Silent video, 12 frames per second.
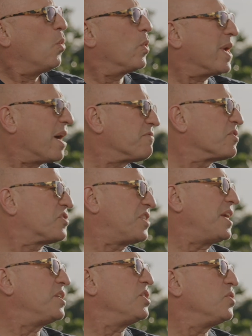Would I ever
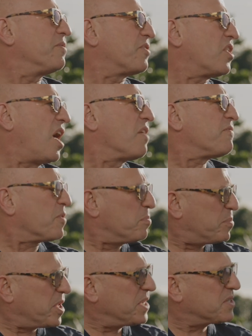say to you, if God
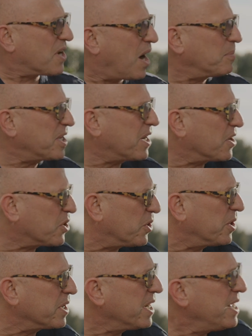forbid Tommy got
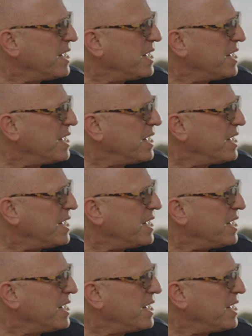hurt,